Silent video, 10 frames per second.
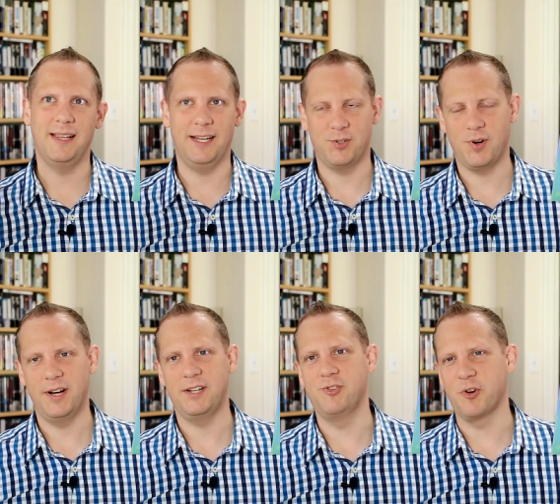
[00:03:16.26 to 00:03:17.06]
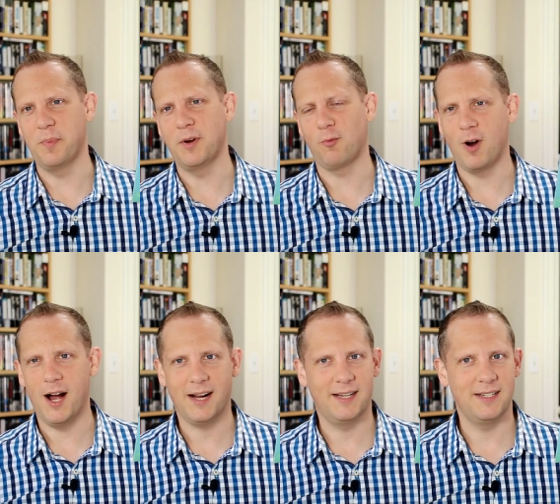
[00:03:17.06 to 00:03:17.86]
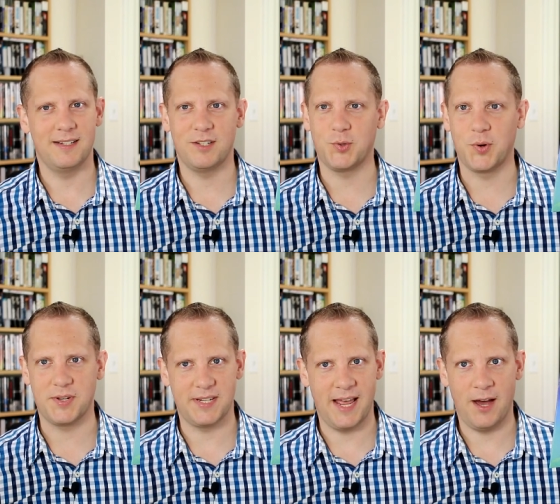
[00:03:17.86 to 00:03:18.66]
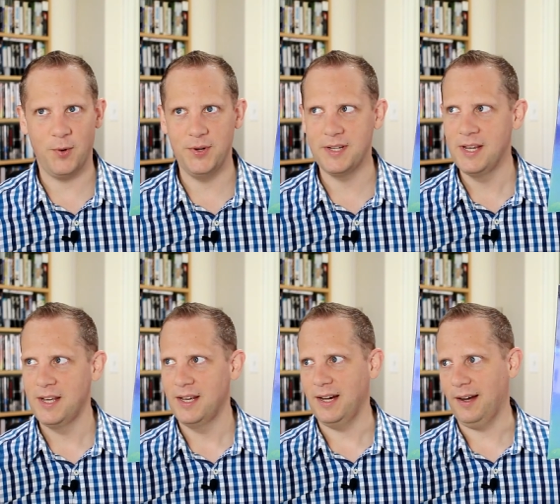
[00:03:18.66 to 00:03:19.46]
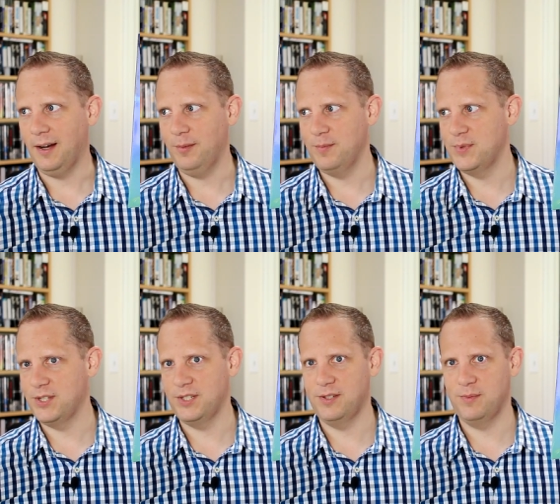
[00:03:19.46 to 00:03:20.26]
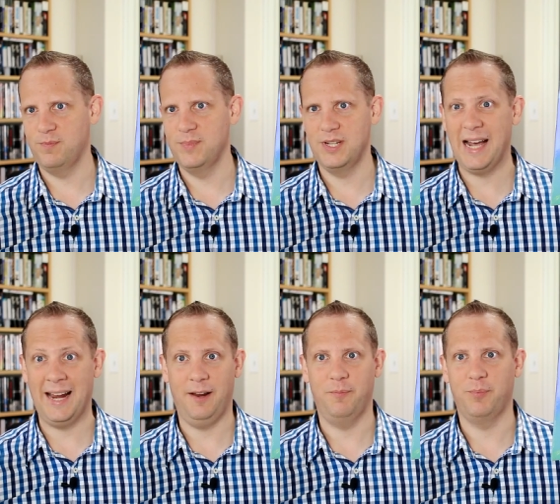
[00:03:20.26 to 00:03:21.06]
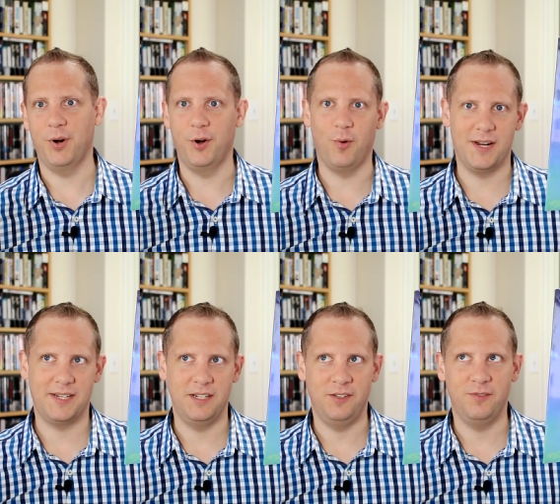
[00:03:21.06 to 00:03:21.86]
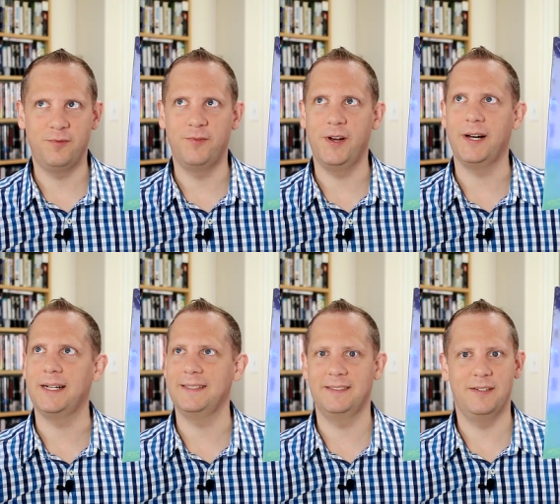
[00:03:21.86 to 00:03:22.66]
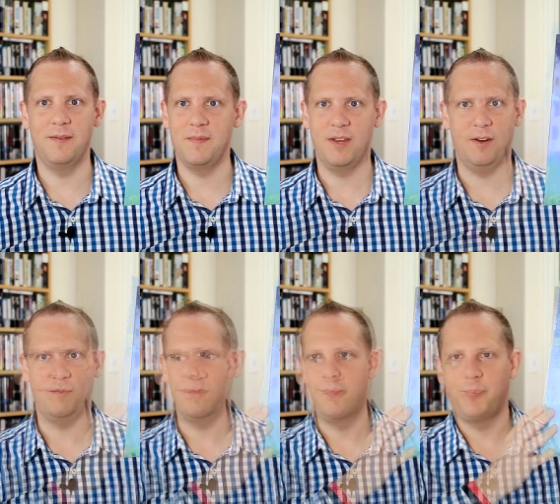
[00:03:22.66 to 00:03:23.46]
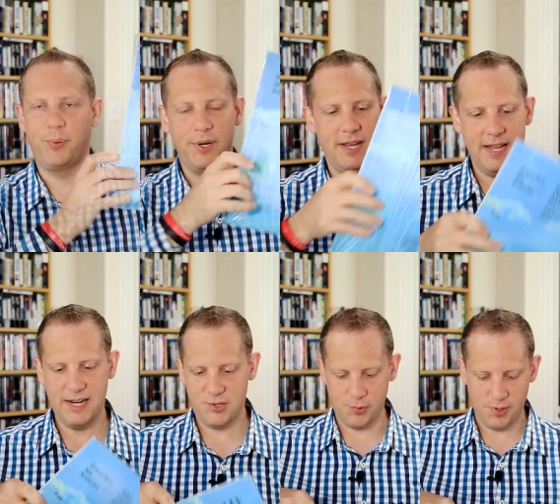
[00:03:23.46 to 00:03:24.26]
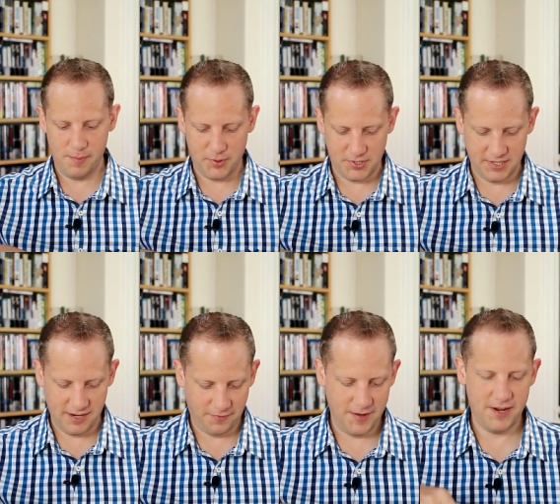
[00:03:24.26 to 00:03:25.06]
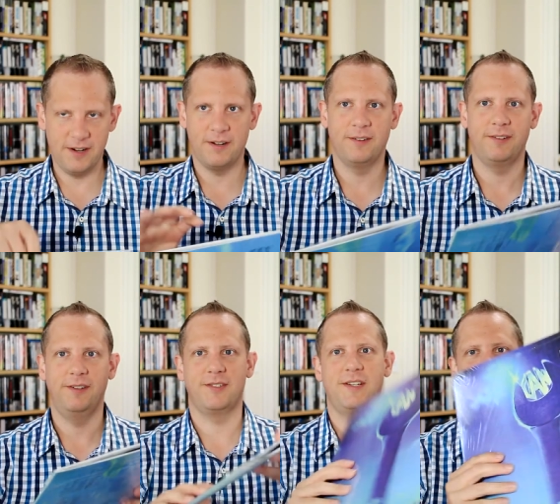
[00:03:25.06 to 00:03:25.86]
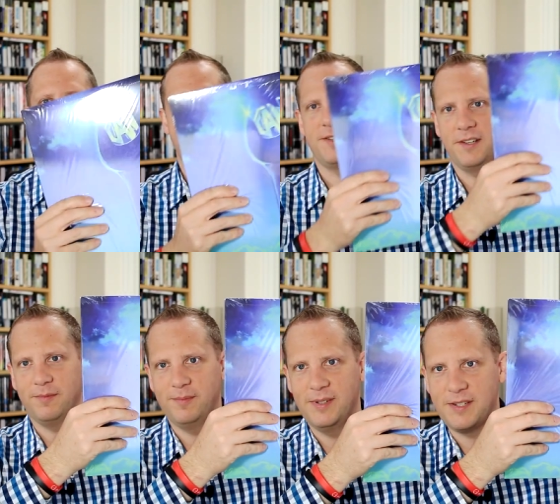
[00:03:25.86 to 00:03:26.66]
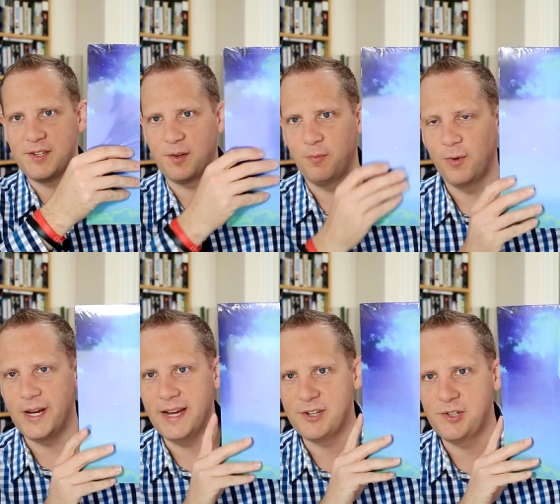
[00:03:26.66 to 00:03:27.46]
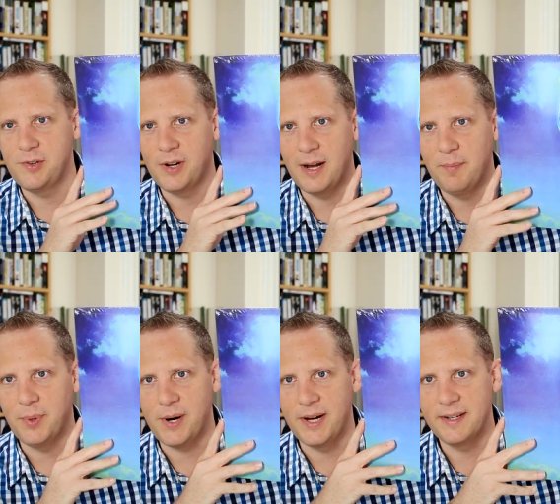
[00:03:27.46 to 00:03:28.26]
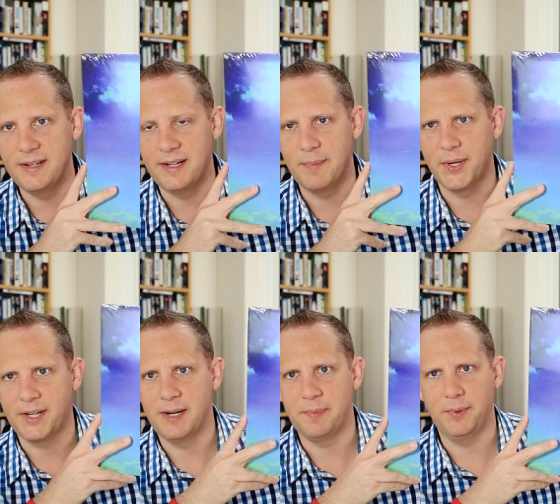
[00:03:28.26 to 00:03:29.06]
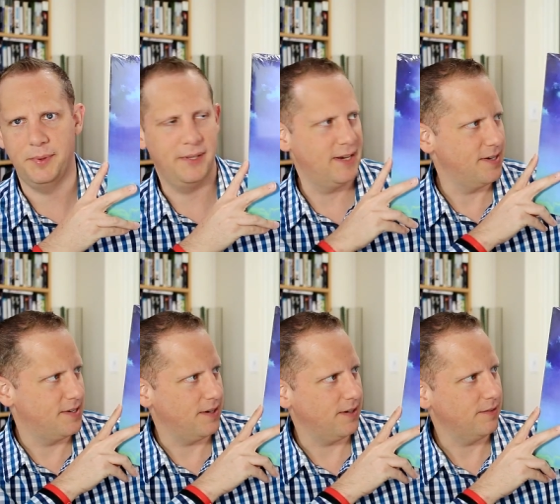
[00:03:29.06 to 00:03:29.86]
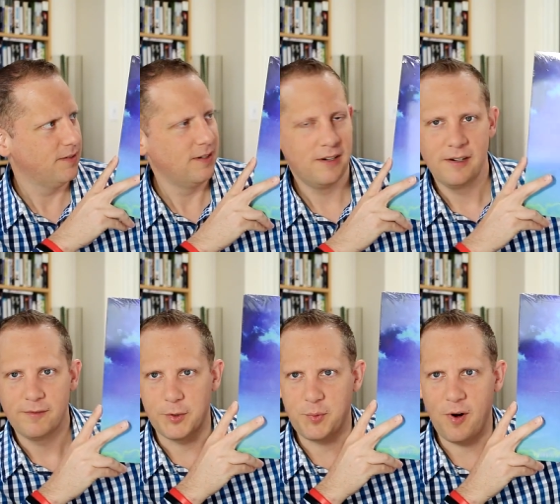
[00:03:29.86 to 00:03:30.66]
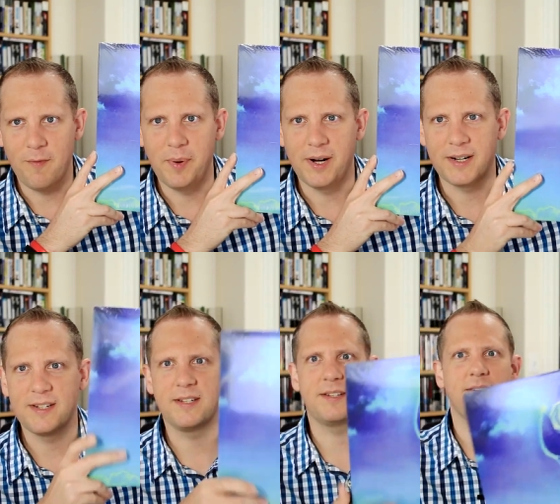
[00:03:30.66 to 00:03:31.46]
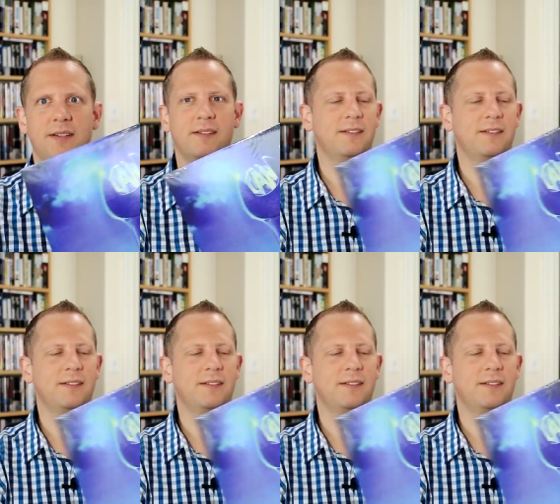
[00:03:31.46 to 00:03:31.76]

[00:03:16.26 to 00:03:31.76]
electronic German rock sort of sound, kind of progressive, you know, pretty enjoyable stuff here. You'll see this is a reissue I bought. I bought a couple of these for $12.